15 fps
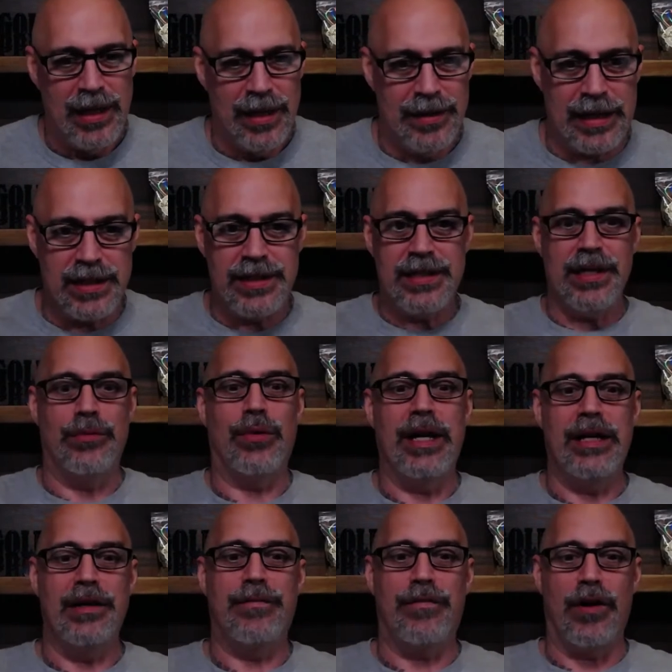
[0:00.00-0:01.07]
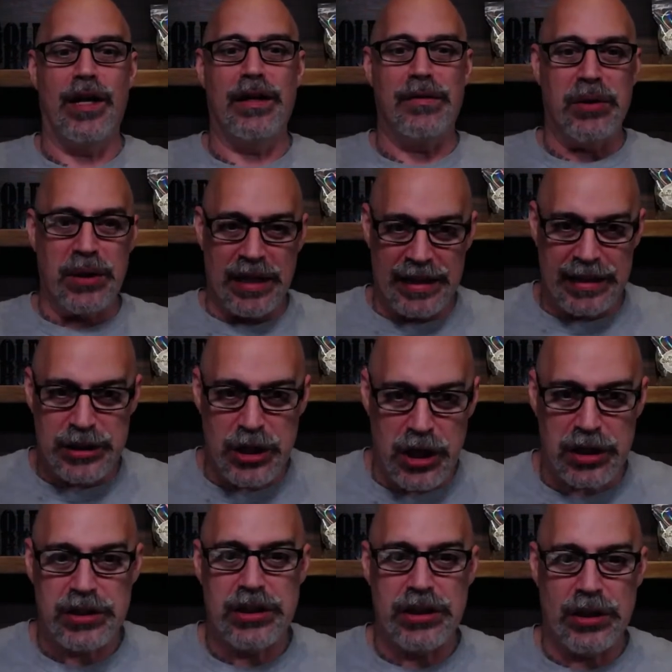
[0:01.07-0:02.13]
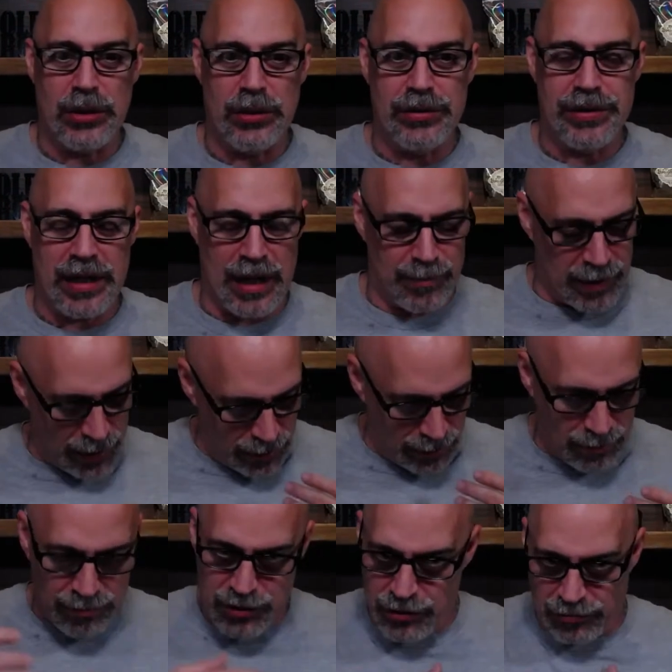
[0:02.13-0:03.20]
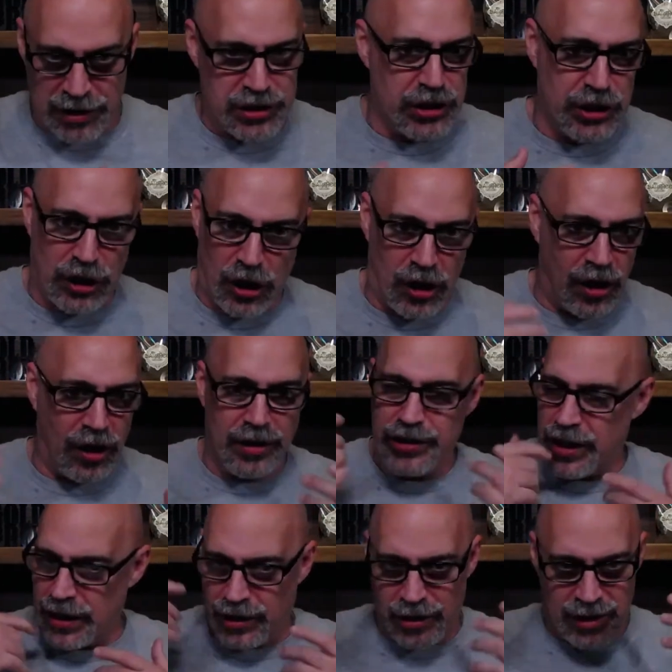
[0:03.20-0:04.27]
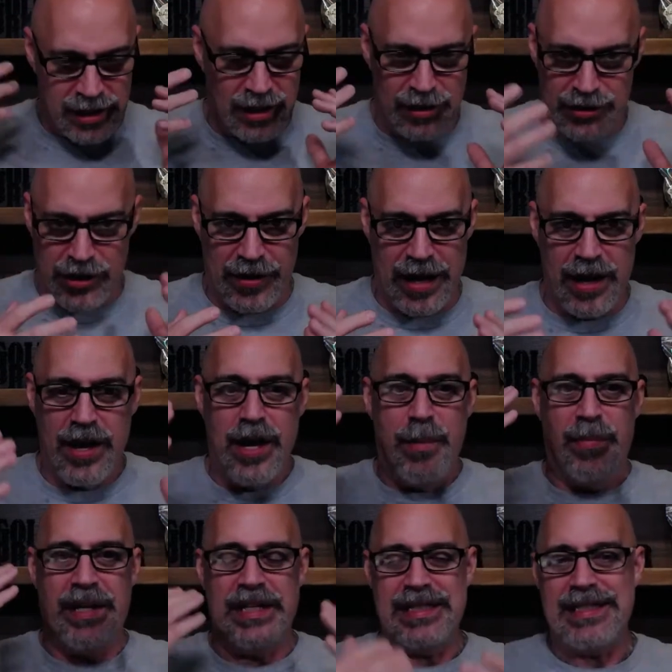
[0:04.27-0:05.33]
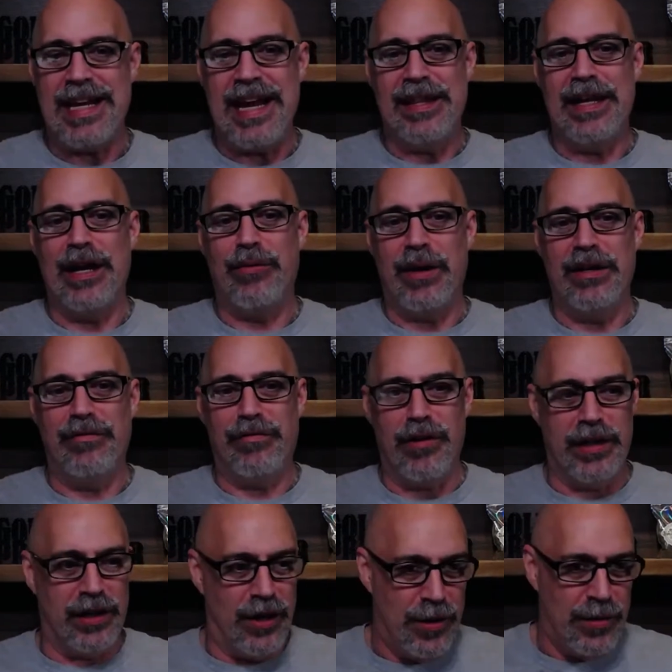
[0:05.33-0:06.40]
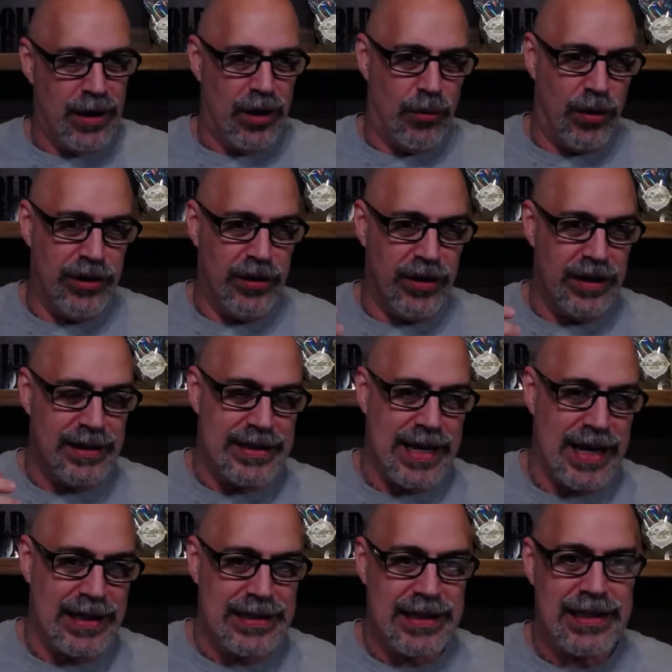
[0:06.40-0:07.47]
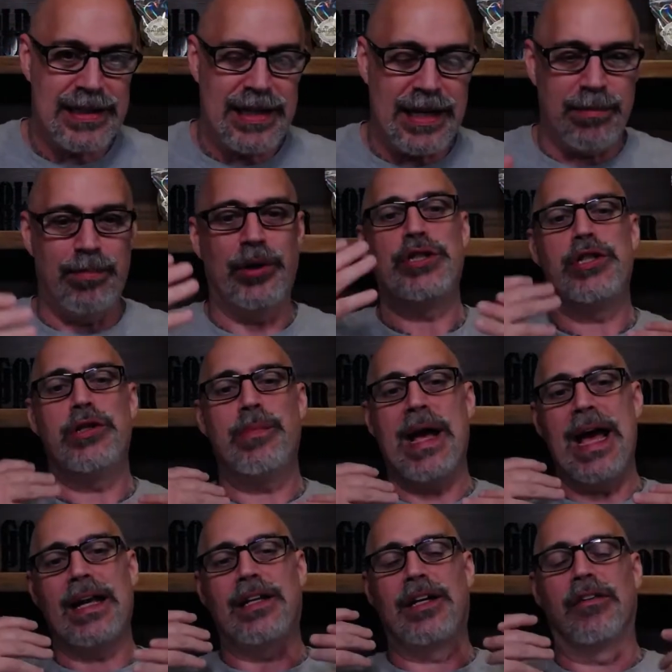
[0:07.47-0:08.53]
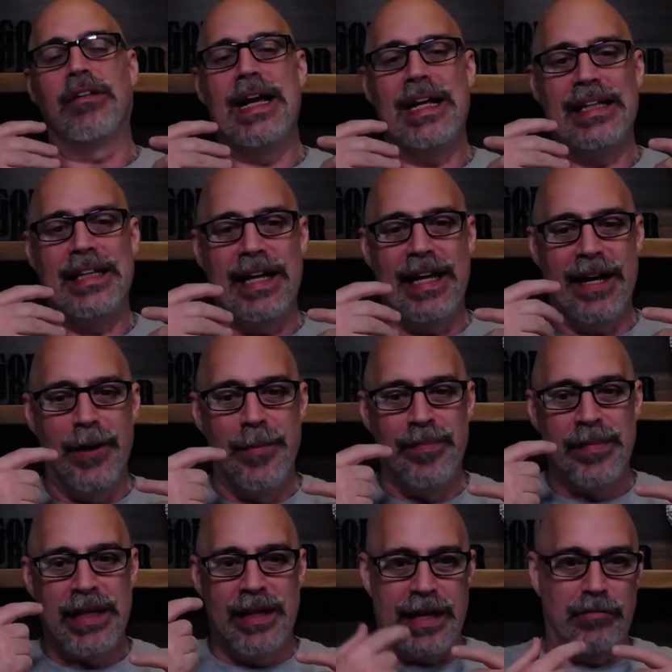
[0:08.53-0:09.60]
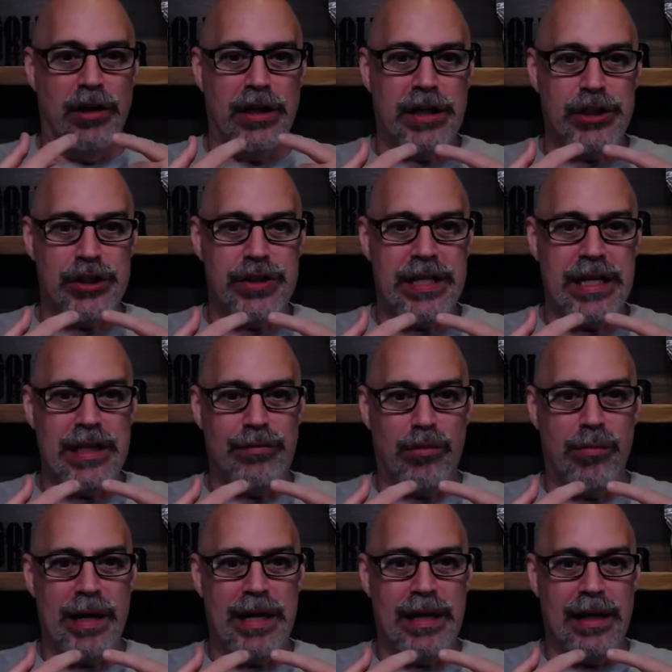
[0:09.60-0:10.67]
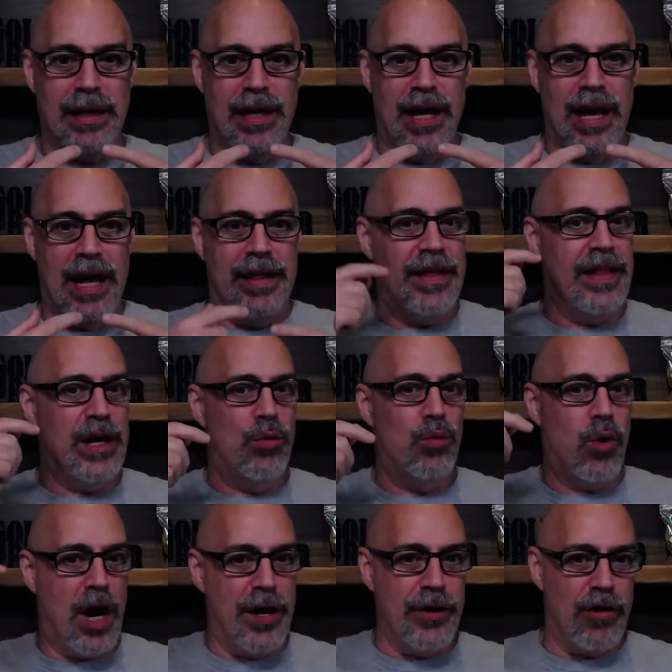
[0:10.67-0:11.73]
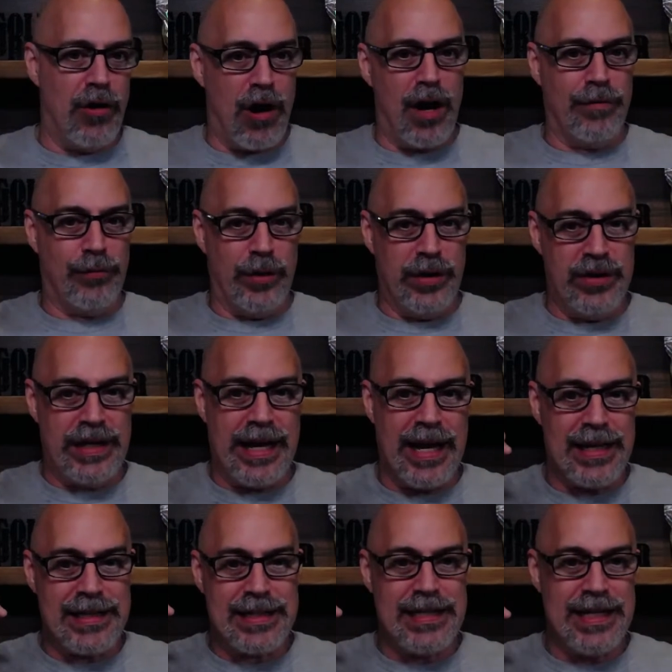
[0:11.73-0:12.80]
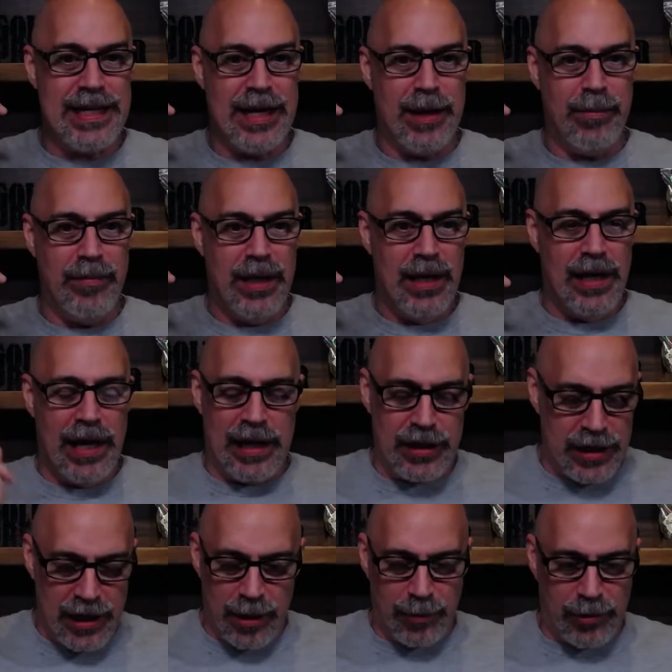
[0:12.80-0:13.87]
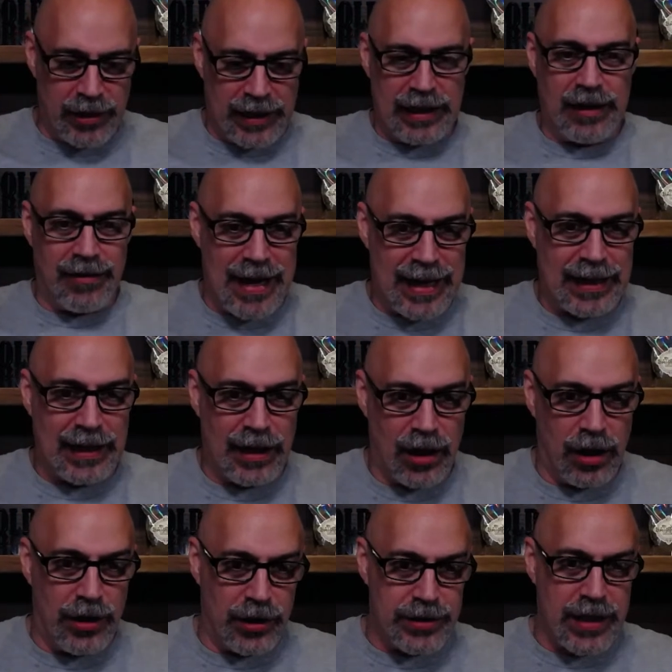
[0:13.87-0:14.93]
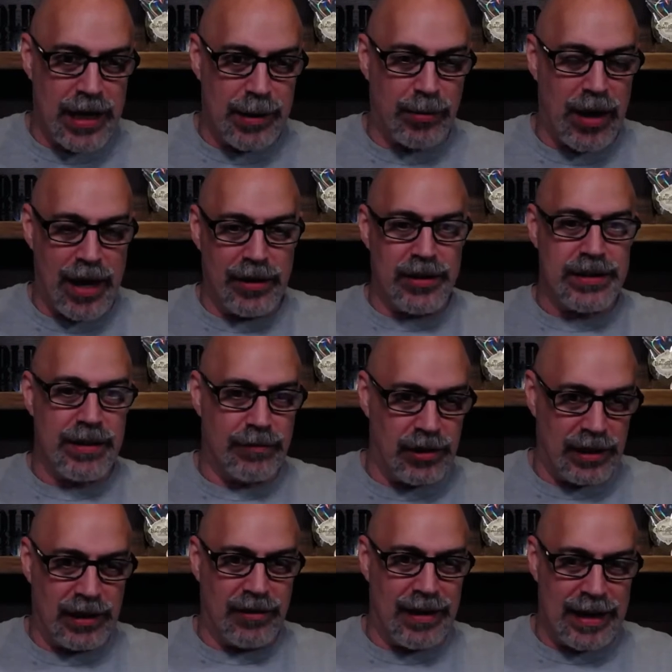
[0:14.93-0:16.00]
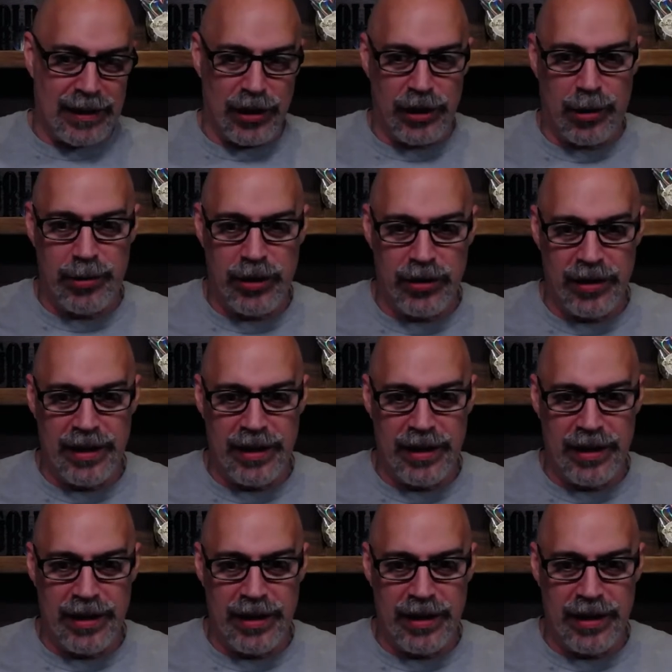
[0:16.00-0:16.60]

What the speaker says: They sit right in front of you and they talk to you the whole time. They listen to your heart, check your ears, and all that. But they stand there right in front of you. When you're in a dentist, they put you back. You're laying there. They look at your teeth for a minute, and then they wander off where you can't see them. And you hear them clickety-clacking on their typewriter and stuff, clickety-clacking on the computer.